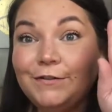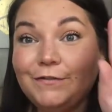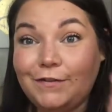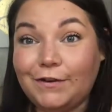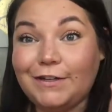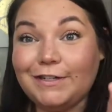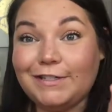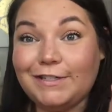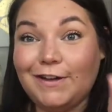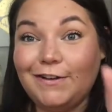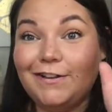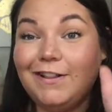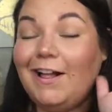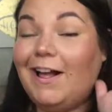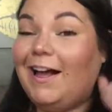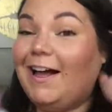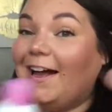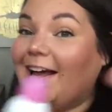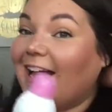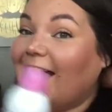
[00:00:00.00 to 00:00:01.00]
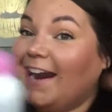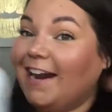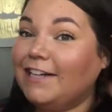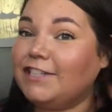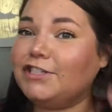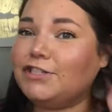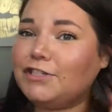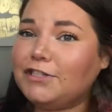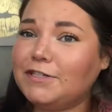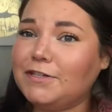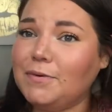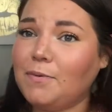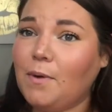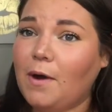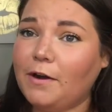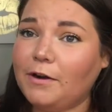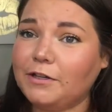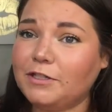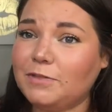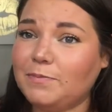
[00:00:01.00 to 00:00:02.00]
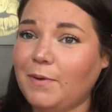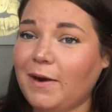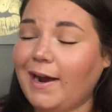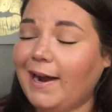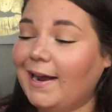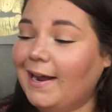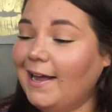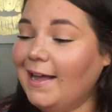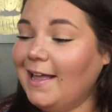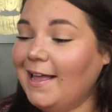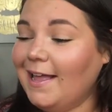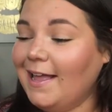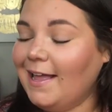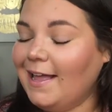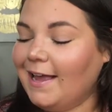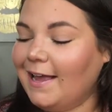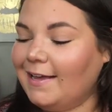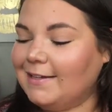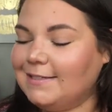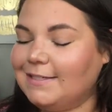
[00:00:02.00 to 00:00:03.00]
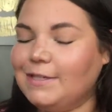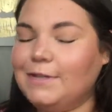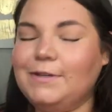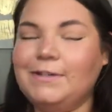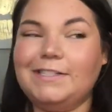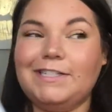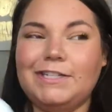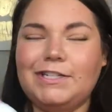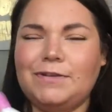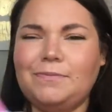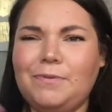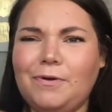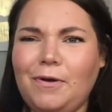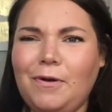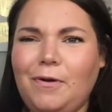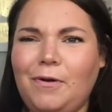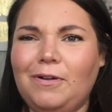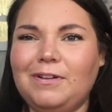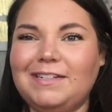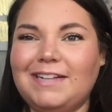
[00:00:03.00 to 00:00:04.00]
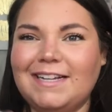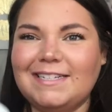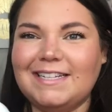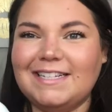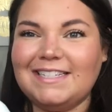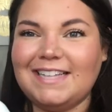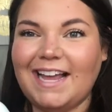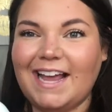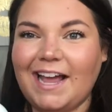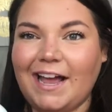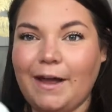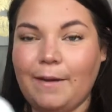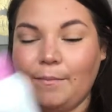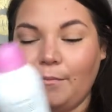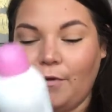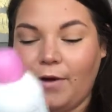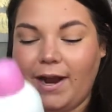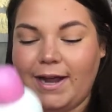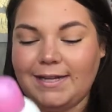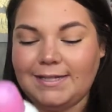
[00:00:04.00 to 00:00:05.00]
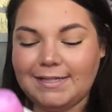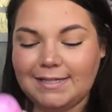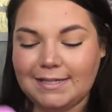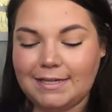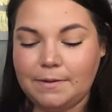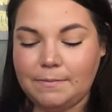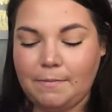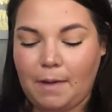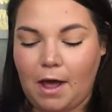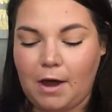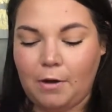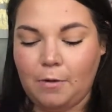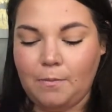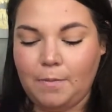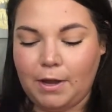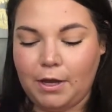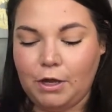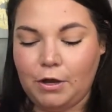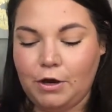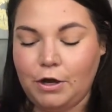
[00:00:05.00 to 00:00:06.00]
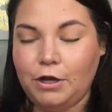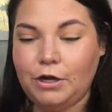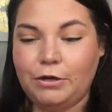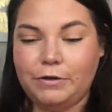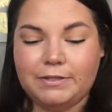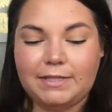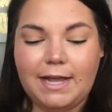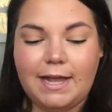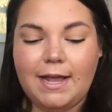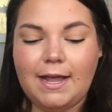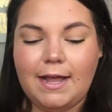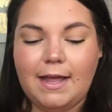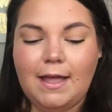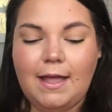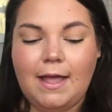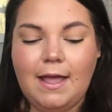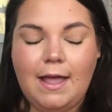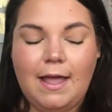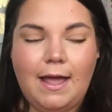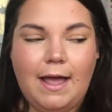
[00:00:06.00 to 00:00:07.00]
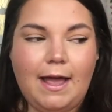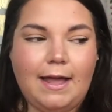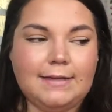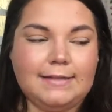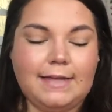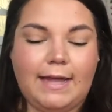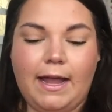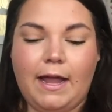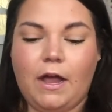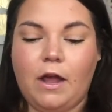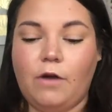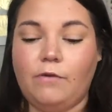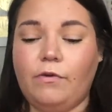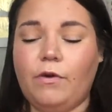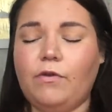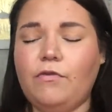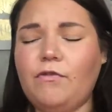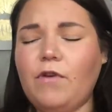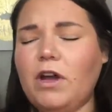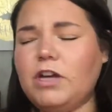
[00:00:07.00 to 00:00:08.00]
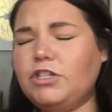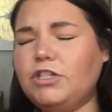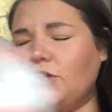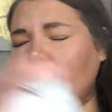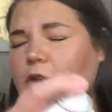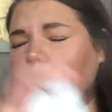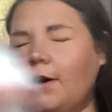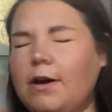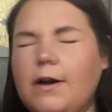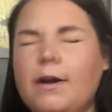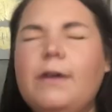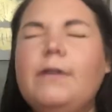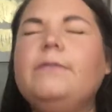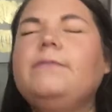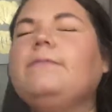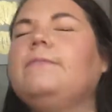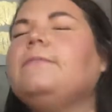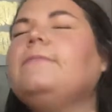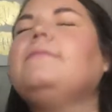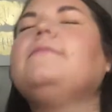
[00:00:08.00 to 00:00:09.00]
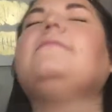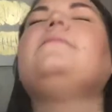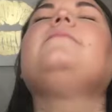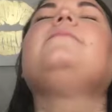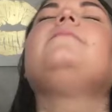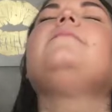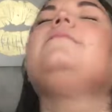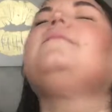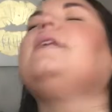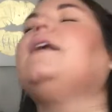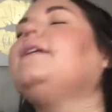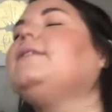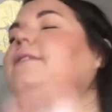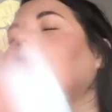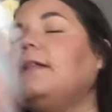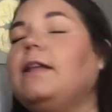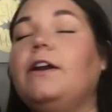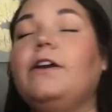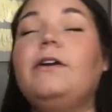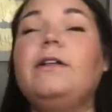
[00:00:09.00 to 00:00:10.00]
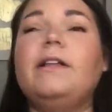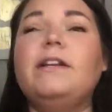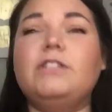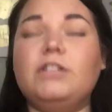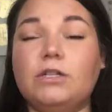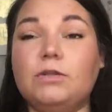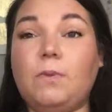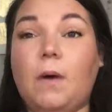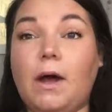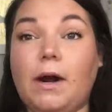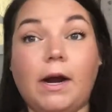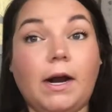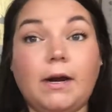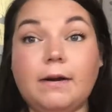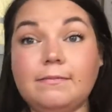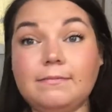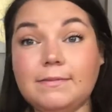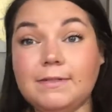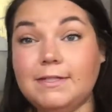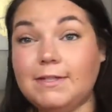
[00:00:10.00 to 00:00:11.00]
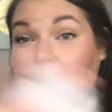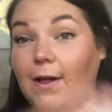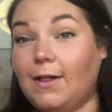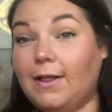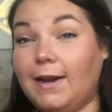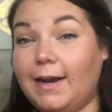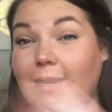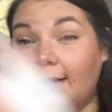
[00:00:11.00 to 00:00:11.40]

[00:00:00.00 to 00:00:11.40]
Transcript: for so long, and it's just a water spray. It's, it's super cold because it's like a compressed bottle, but you can use it as like a refresher. It's literally just water. That's all it